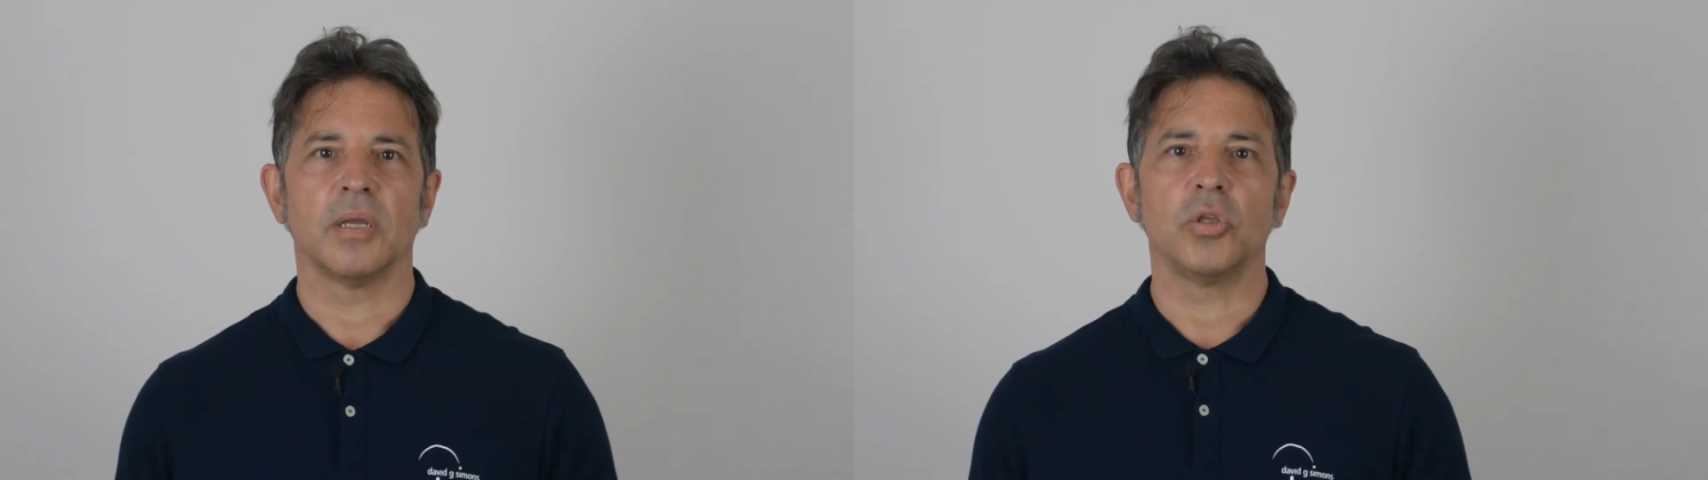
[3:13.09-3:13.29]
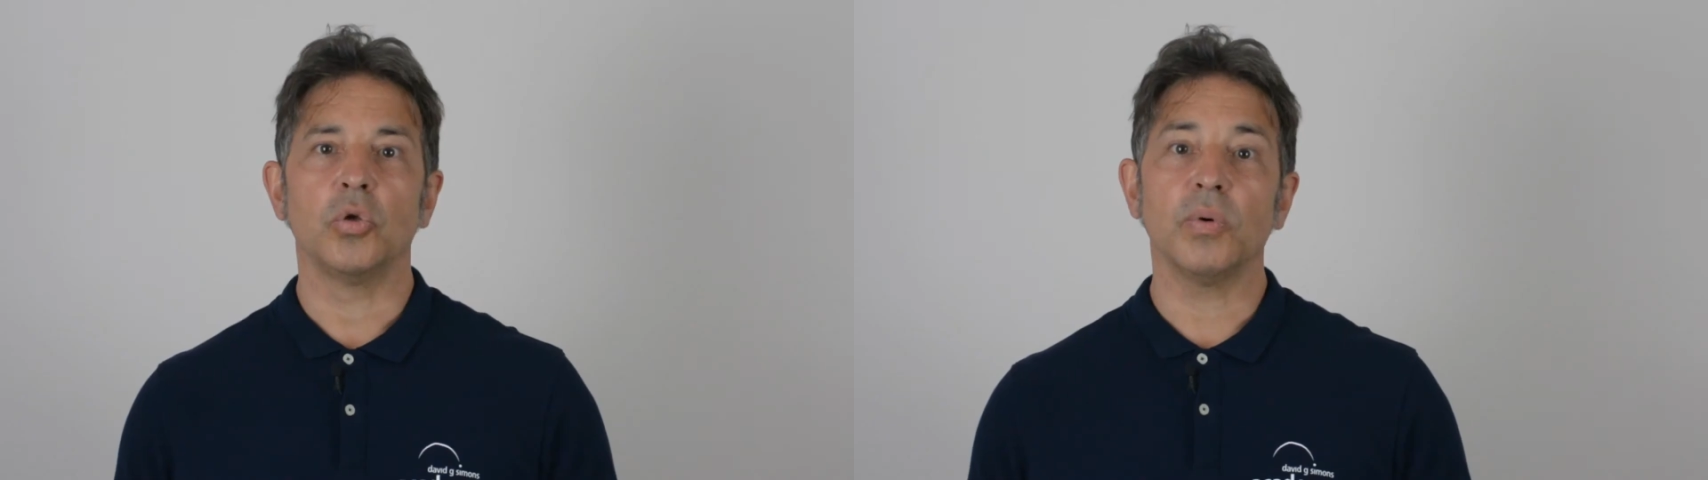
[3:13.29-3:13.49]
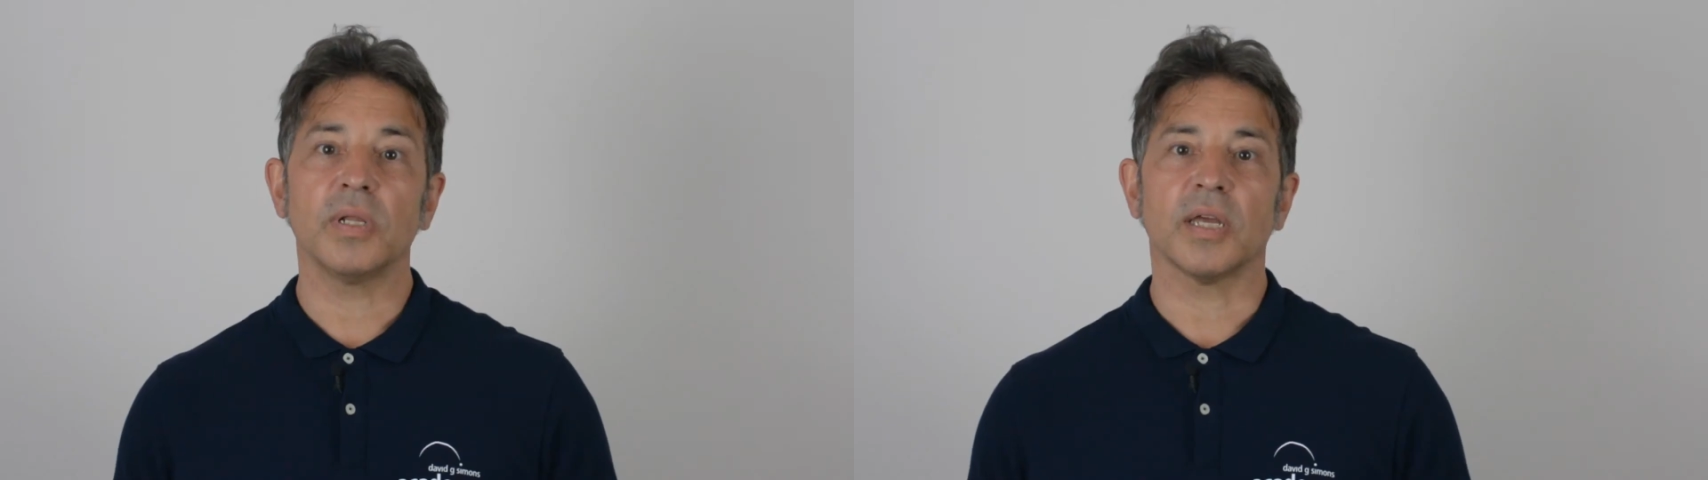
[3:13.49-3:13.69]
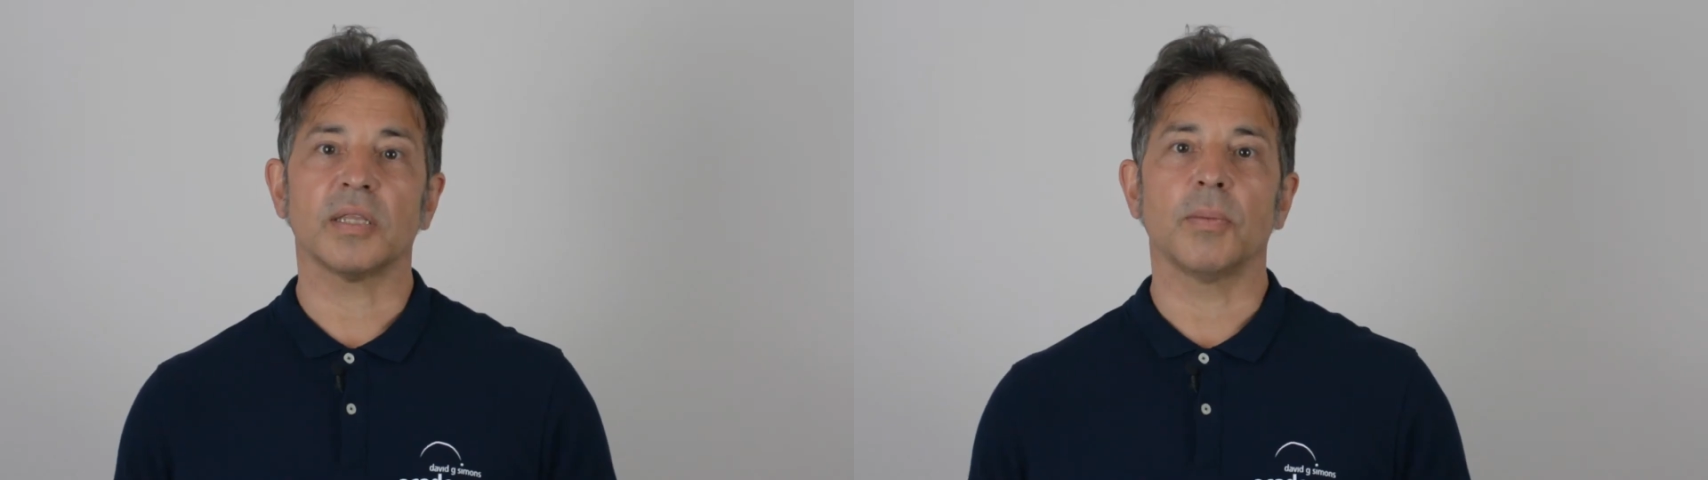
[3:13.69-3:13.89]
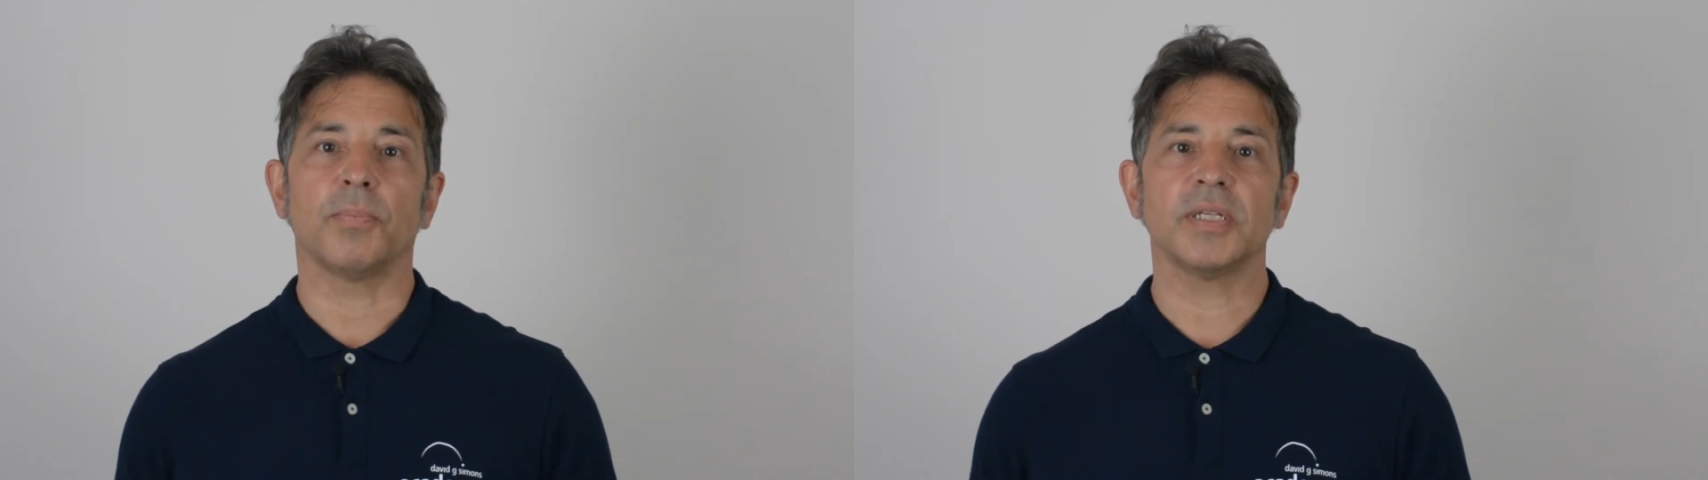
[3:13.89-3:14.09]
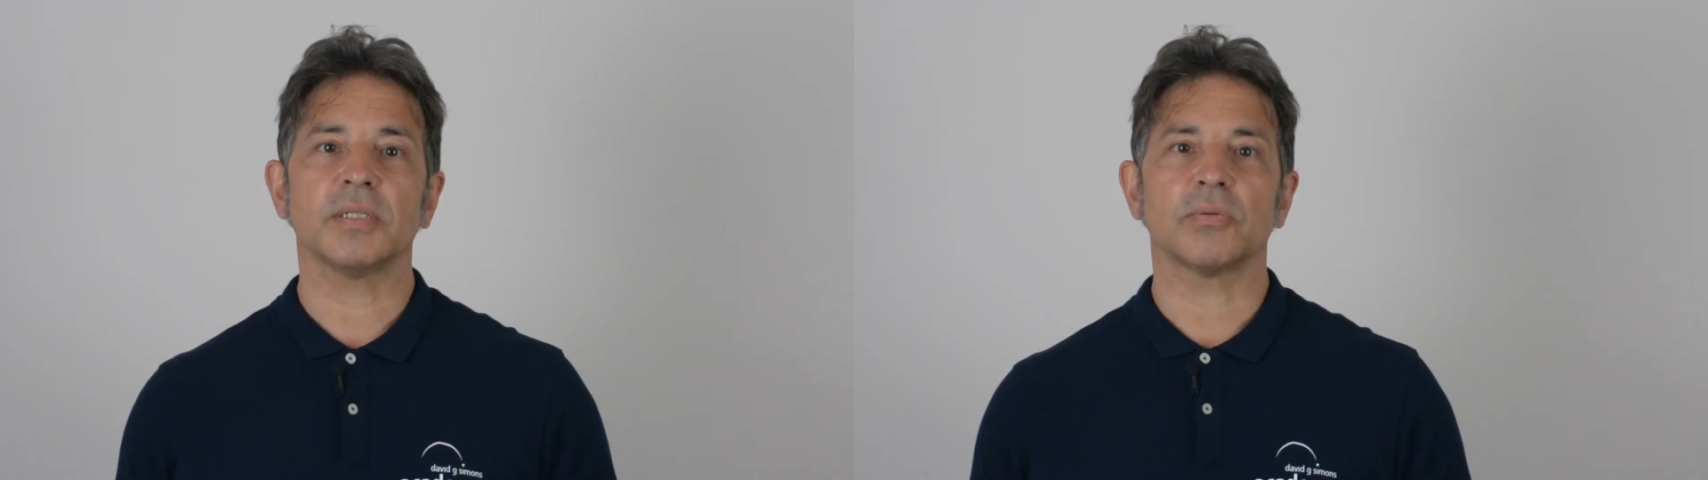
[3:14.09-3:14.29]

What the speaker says: You will get the best